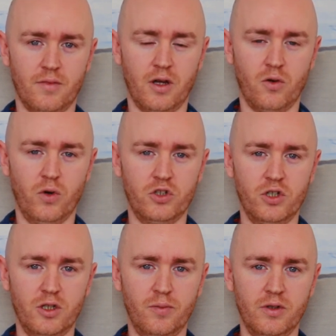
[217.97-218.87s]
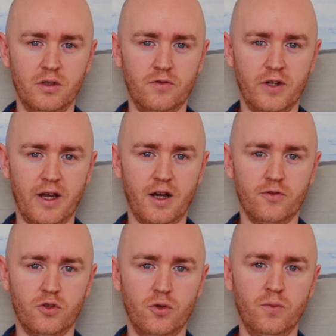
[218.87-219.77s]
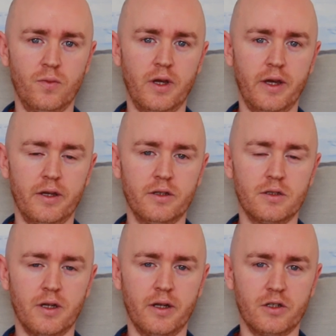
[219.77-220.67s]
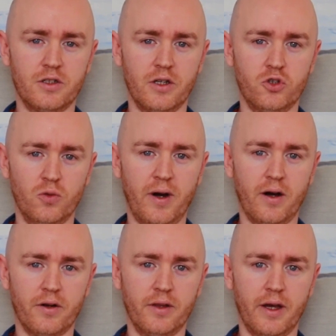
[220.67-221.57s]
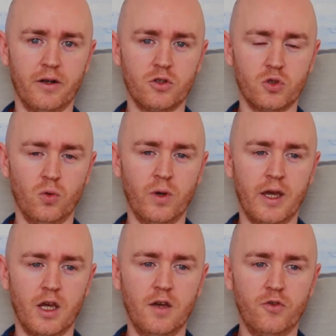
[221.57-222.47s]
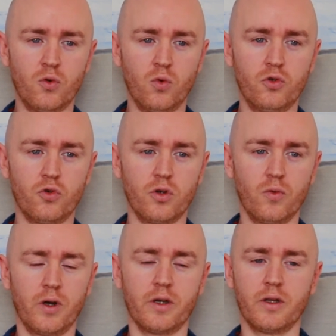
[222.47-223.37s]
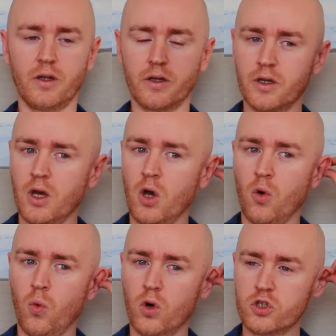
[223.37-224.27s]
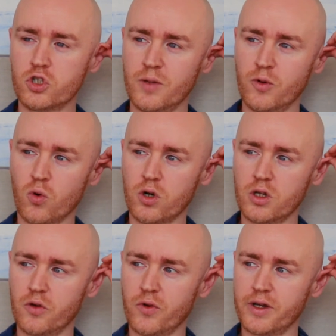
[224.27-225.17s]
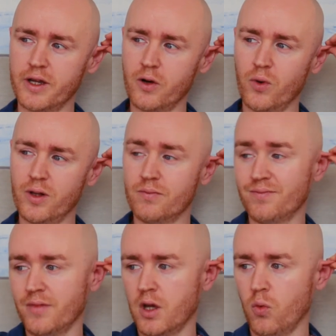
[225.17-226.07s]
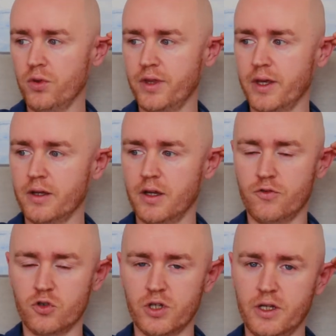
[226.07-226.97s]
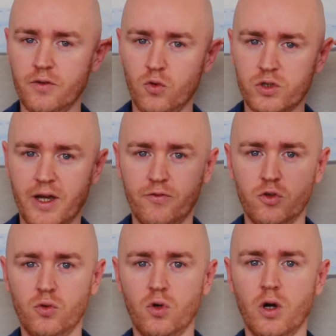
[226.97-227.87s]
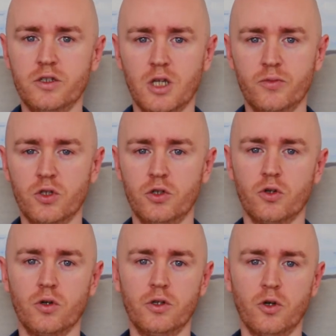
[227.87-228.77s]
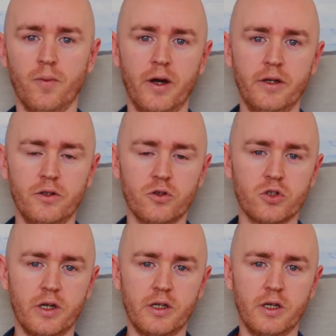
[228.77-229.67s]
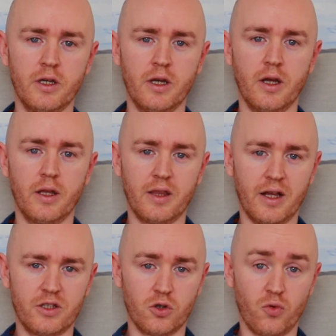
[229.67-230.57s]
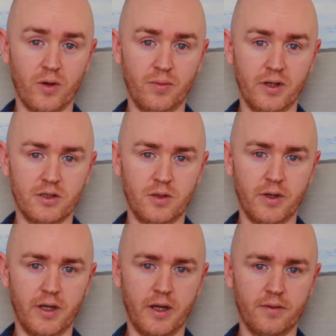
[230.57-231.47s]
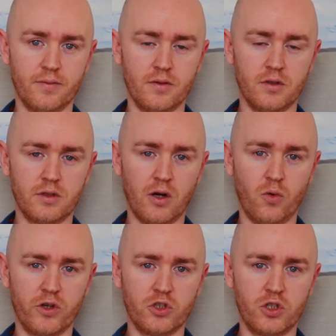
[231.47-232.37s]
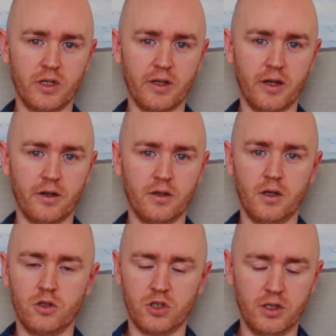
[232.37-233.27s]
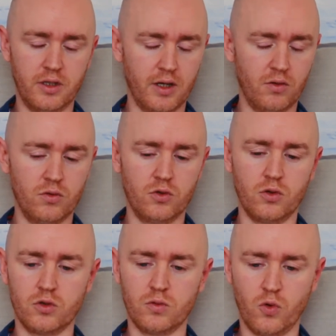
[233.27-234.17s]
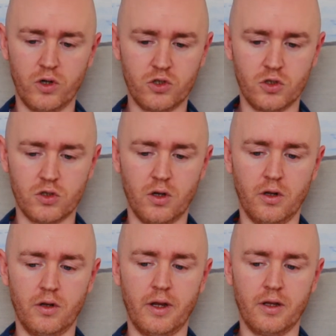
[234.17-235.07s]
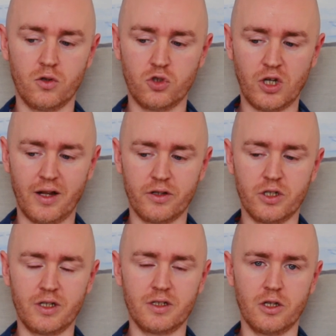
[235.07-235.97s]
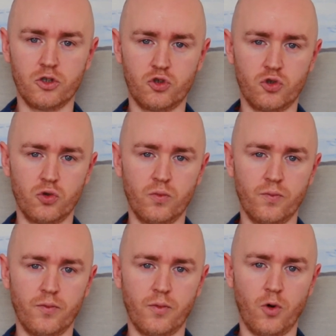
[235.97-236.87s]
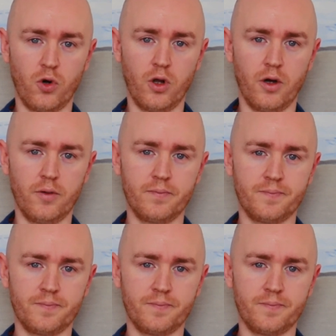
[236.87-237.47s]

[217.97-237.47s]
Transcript: And questioning the belief in have to is an essential part in that. So if you're wondering, like, what should I be working on right now? Well, one thing, if there's any of those have to concepts in your mind, in your psyche, that's a great place to begin, to start questioning that. Sit down, do some questions on it, challenge, is this true or not?